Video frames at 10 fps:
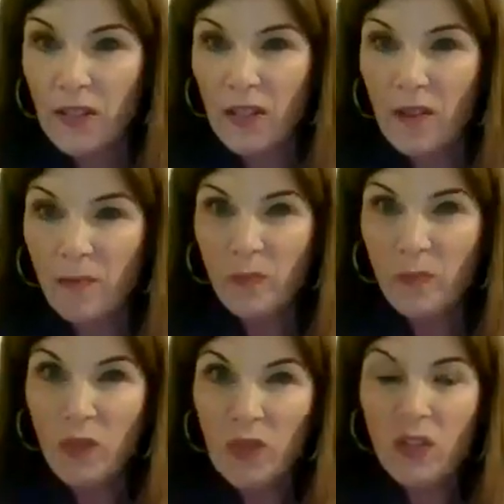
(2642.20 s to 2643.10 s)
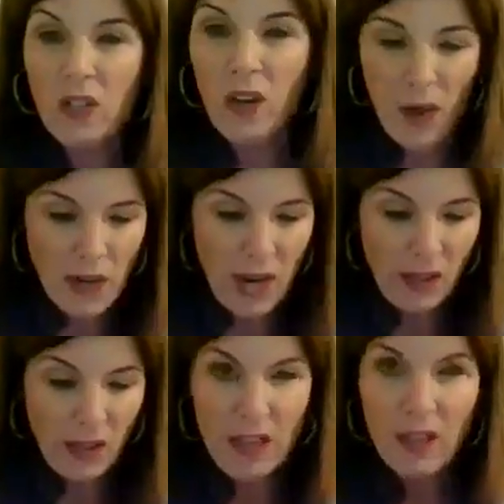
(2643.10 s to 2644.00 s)
That's awesome. With snow
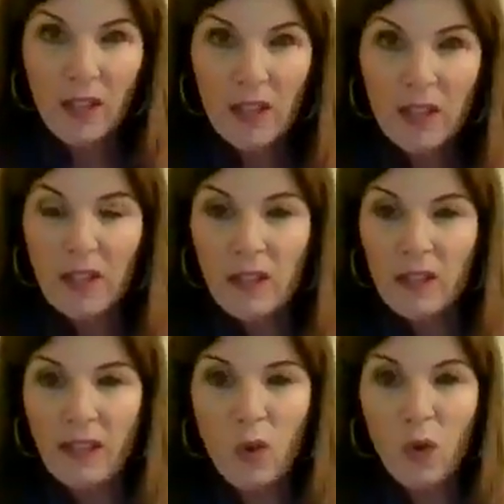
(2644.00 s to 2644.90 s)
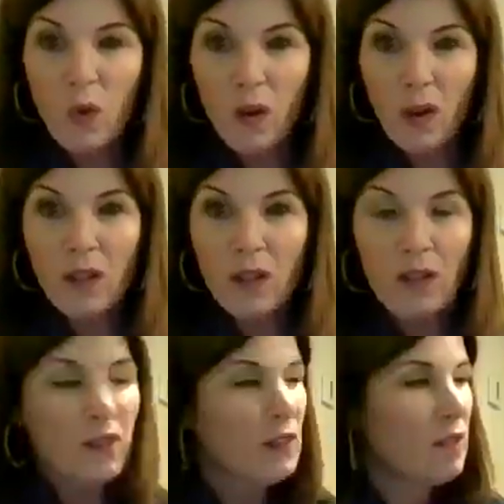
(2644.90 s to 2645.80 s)
on it, Ellie? That's cool.
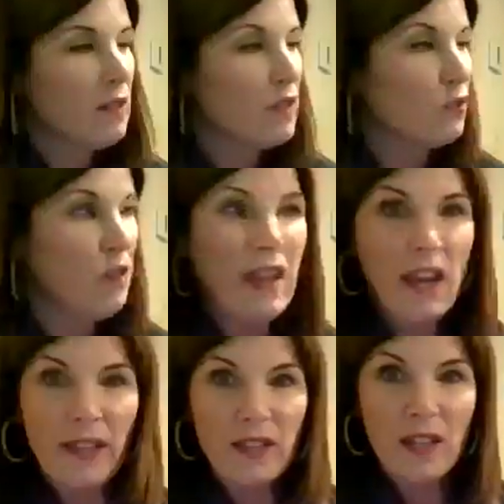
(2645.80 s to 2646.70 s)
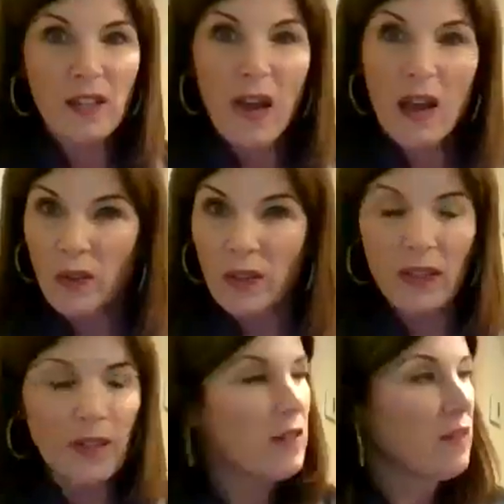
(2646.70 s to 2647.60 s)
That's a great idea, a mountain.
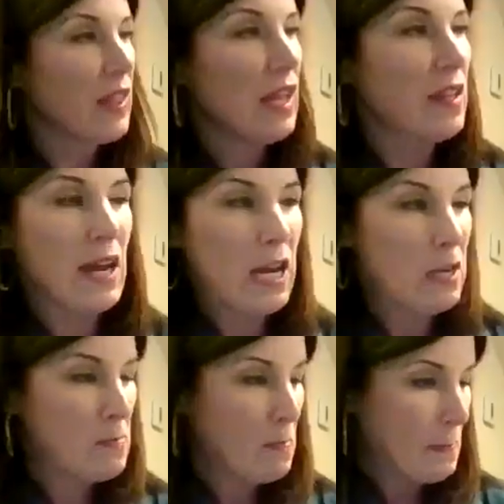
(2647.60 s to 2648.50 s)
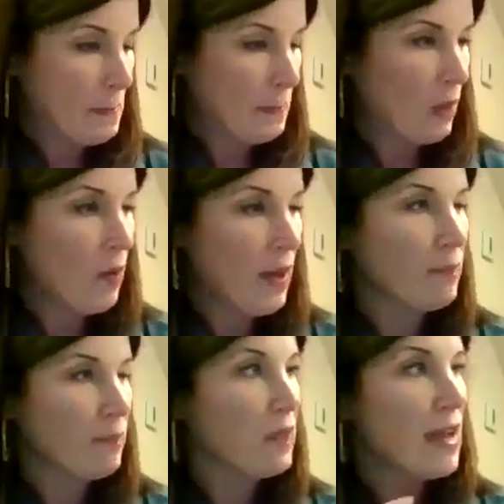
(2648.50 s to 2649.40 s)
I didn't even think of that.
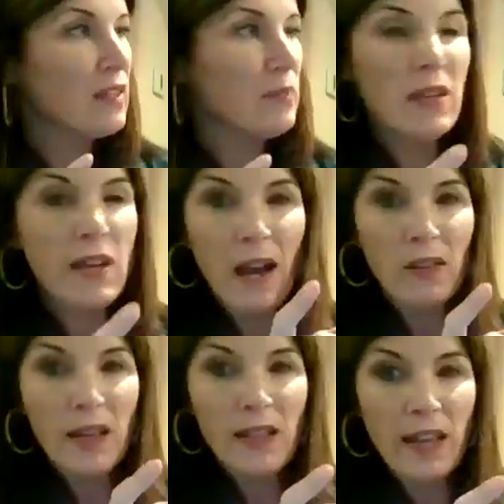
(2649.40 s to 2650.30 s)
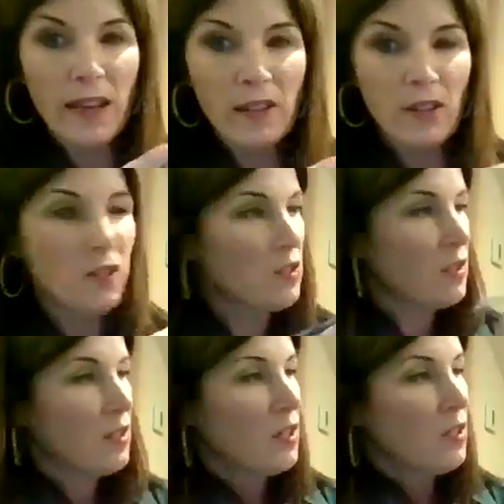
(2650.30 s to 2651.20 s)
Okay, next I'm going to outline the antlers.
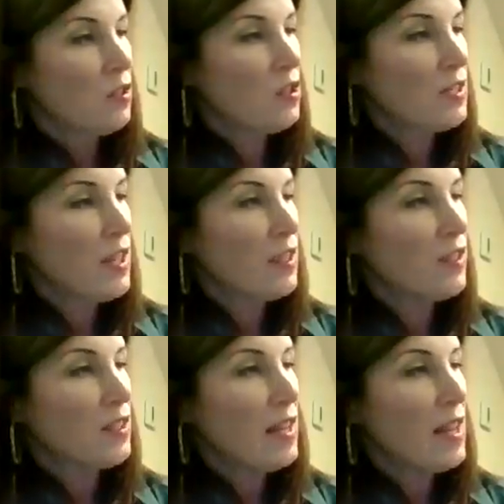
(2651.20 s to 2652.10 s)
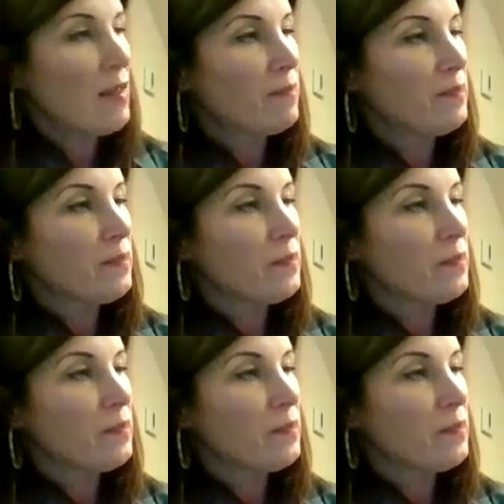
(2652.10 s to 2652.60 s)
Just take your time.